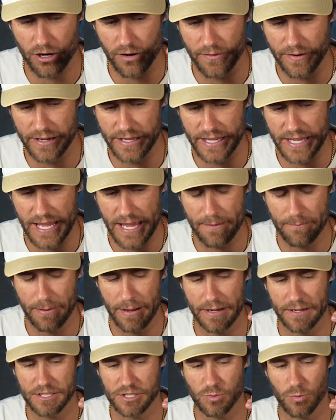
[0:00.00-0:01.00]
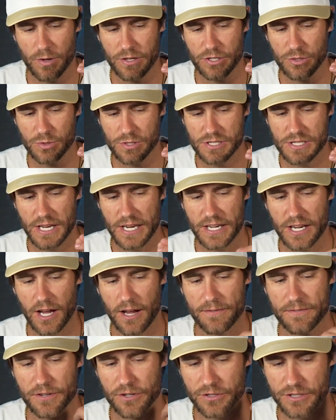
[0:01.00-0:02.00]
of any campaign is when you send
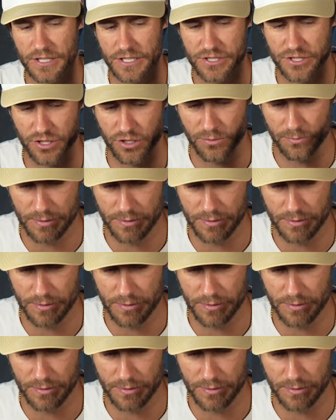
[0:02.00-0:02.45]
off your digital